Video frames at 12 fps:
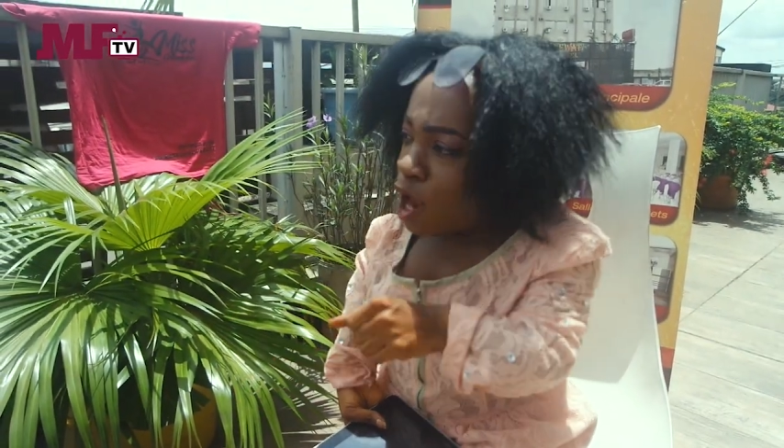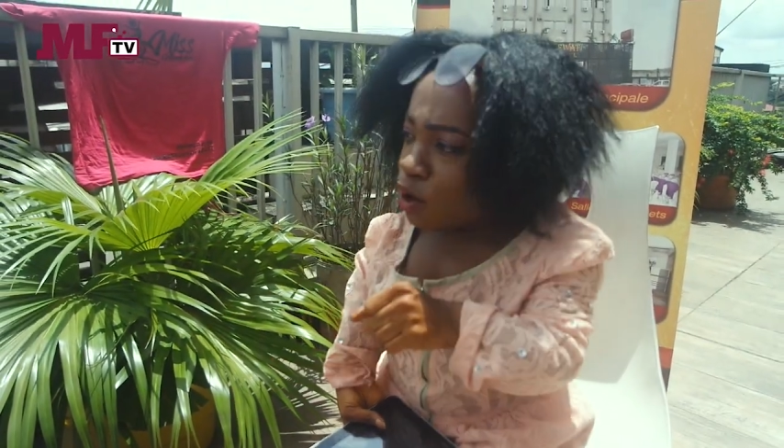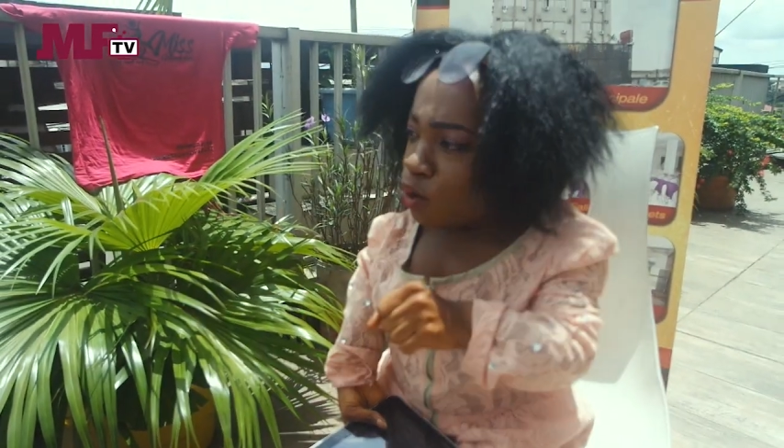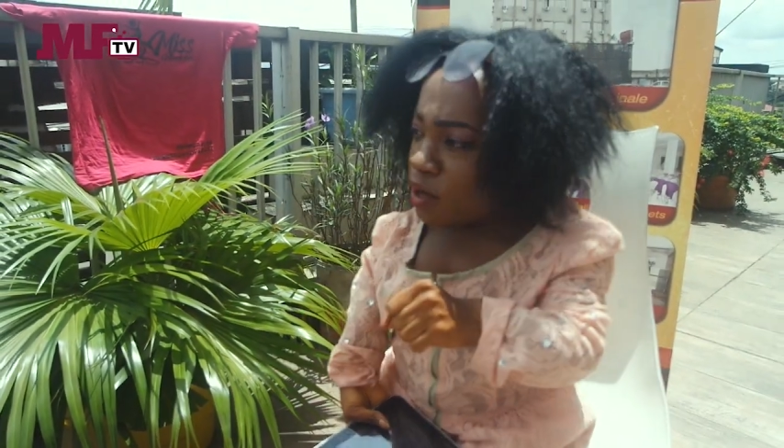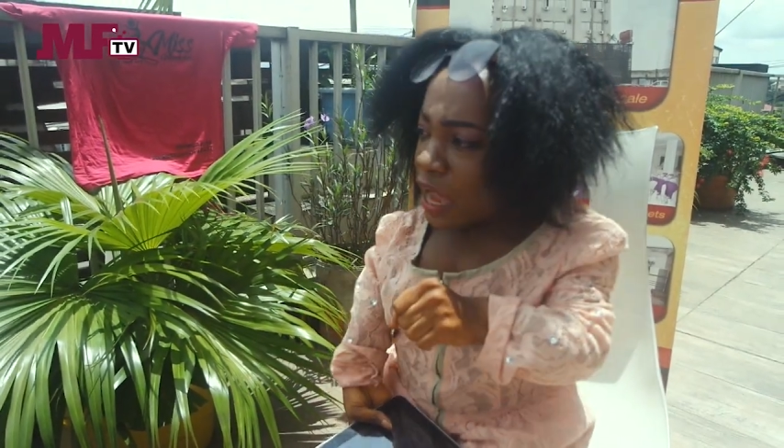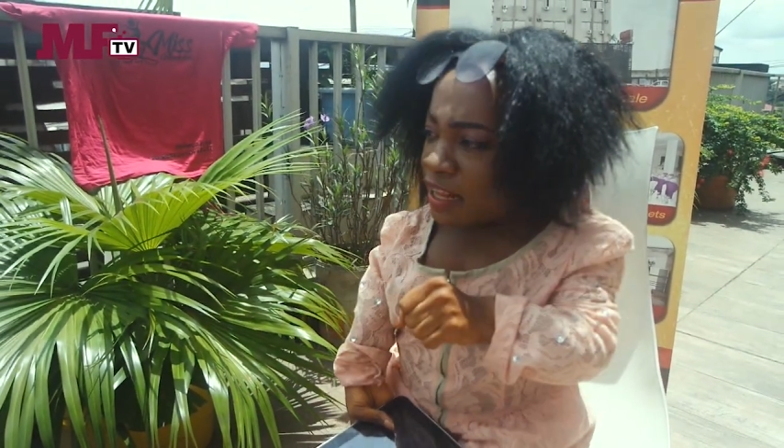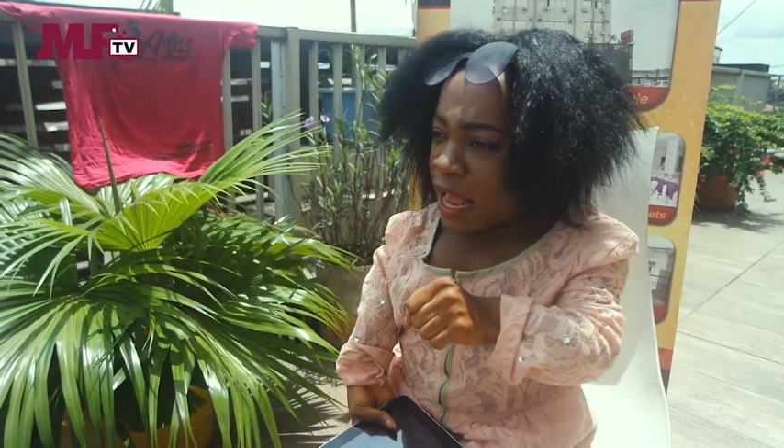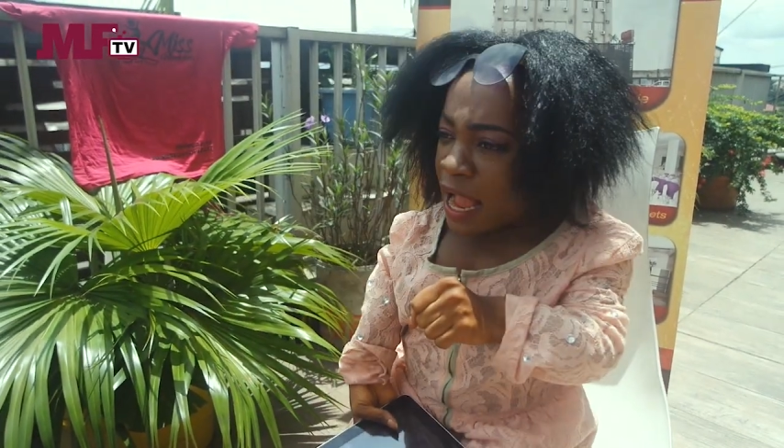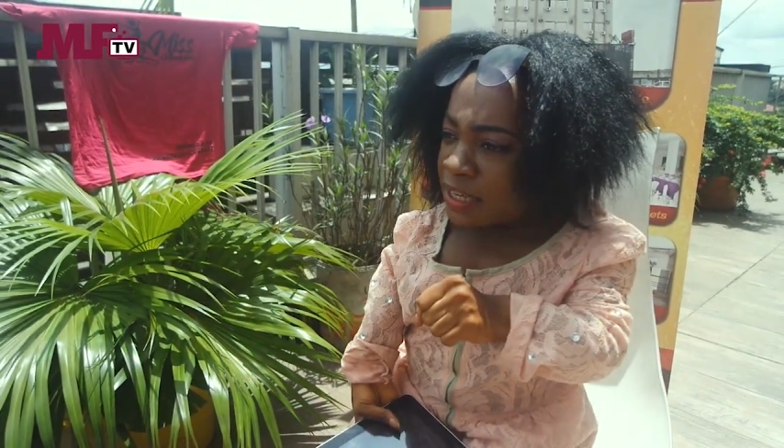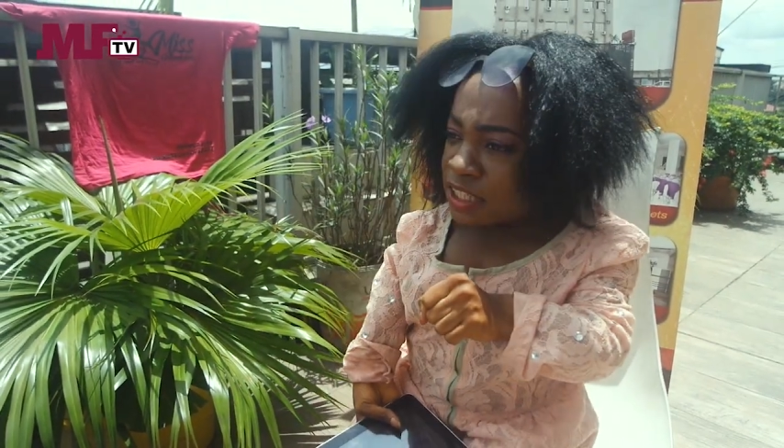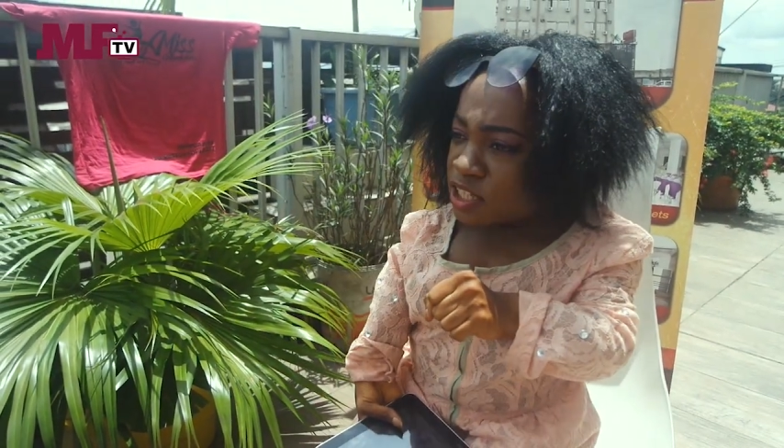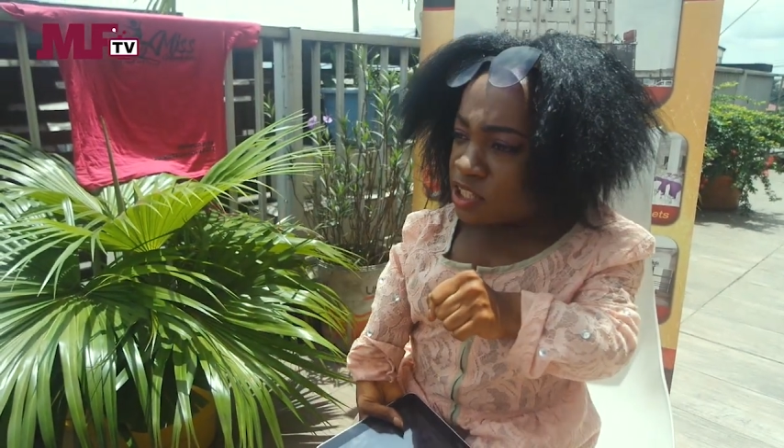Look at
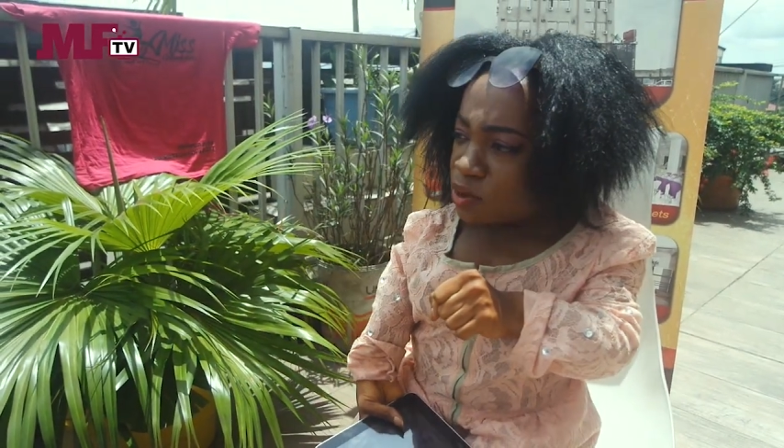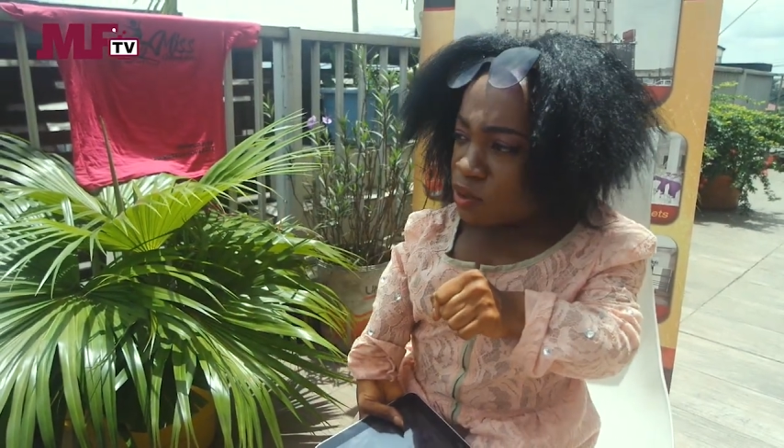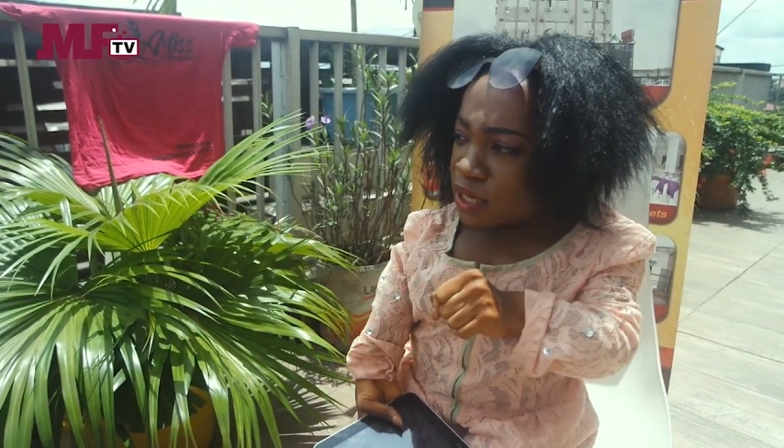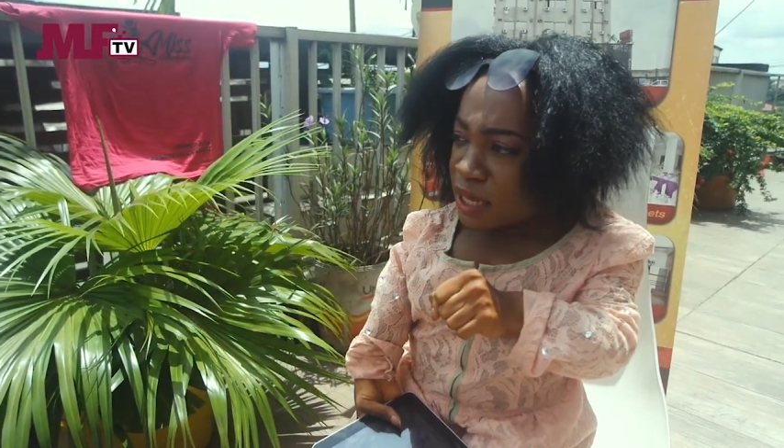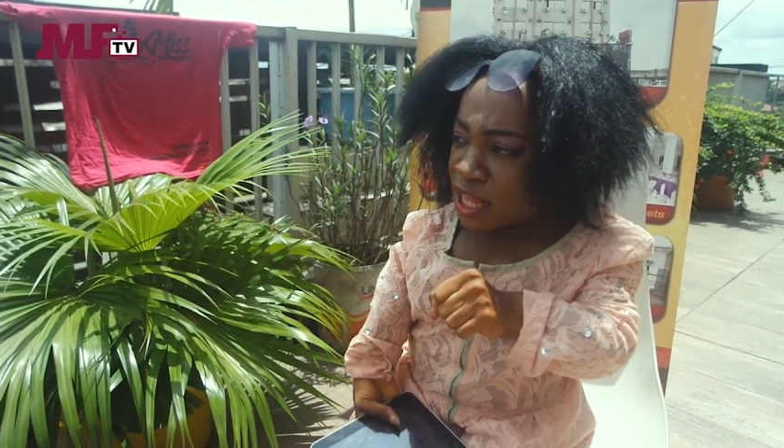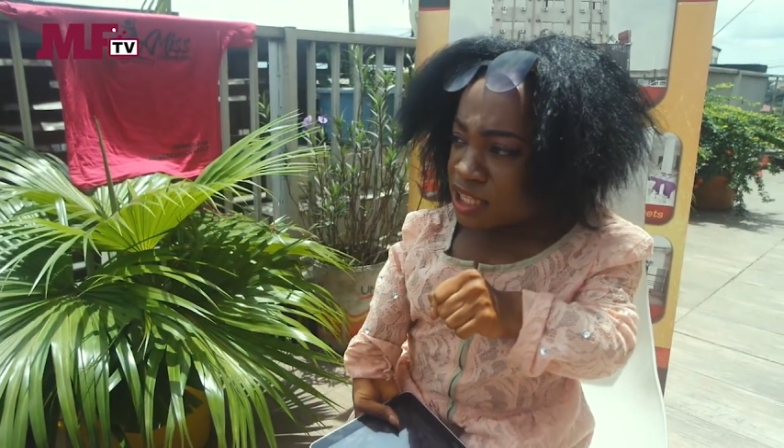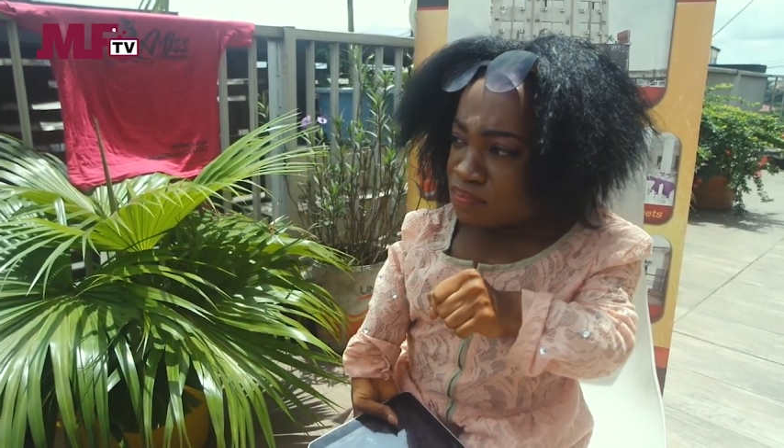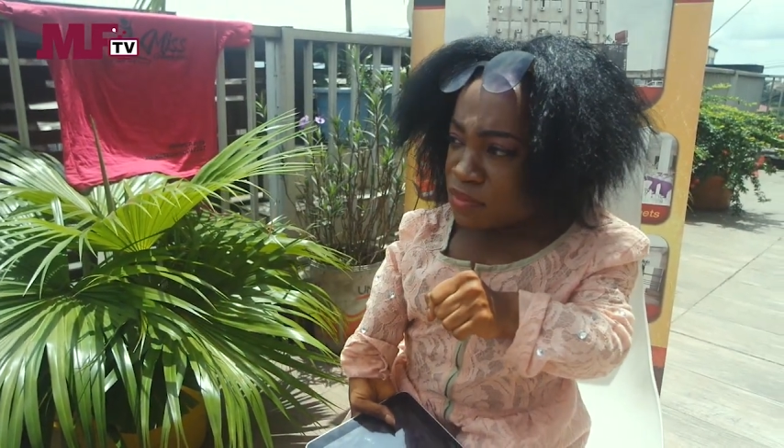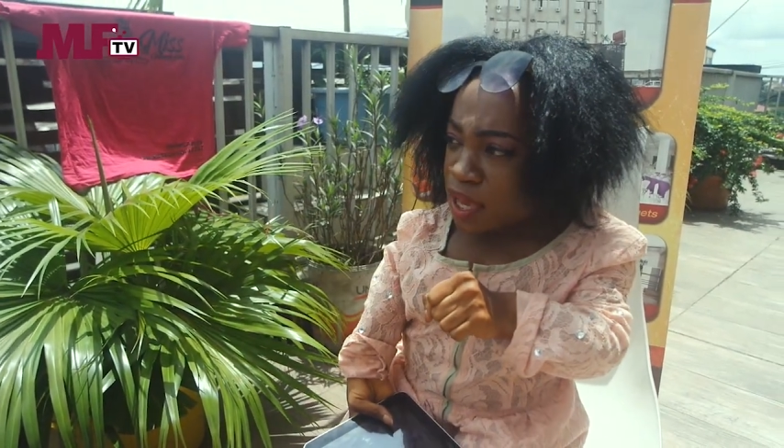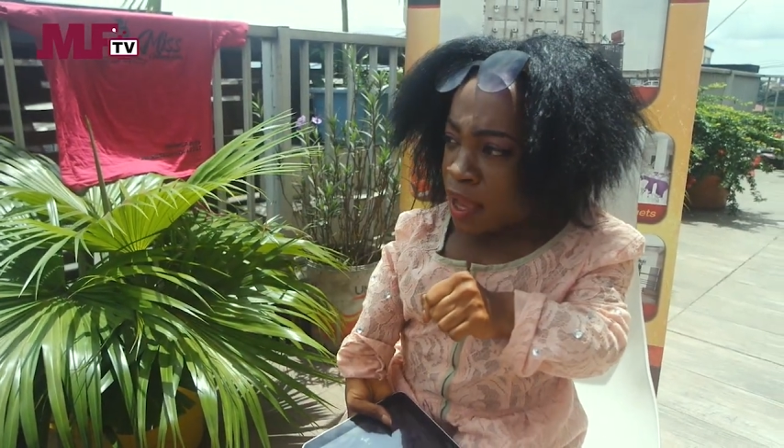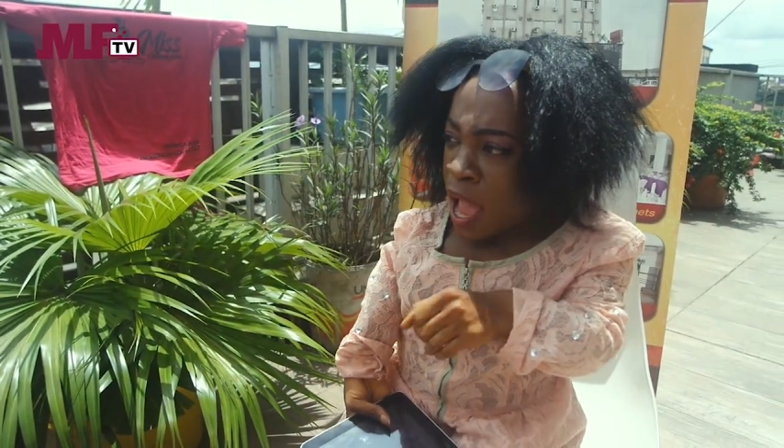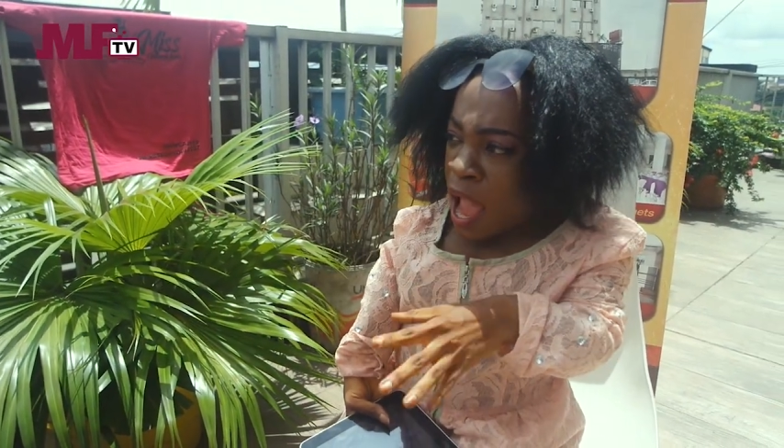how she's looking at
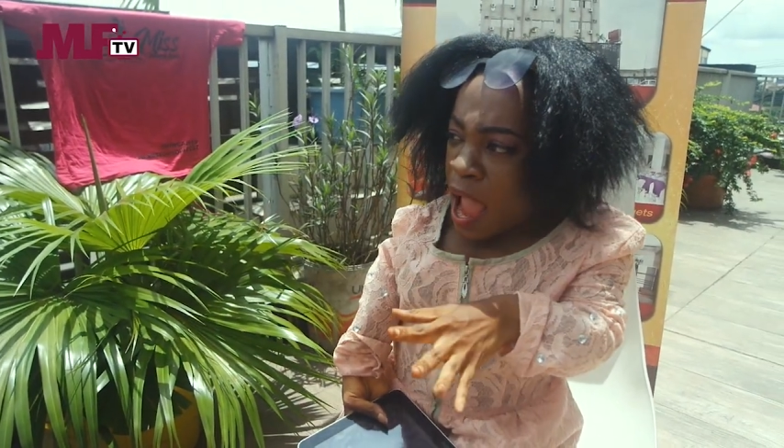me.